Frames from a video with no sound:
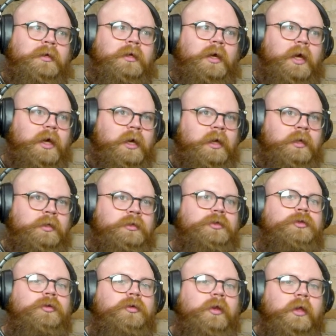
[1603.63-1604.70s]
uh,
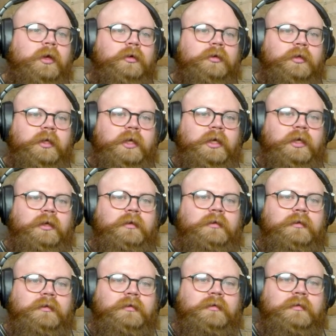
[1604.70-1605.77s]
literally
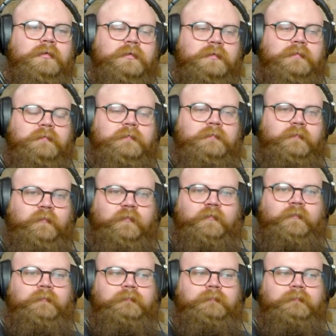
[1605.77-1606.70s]
f-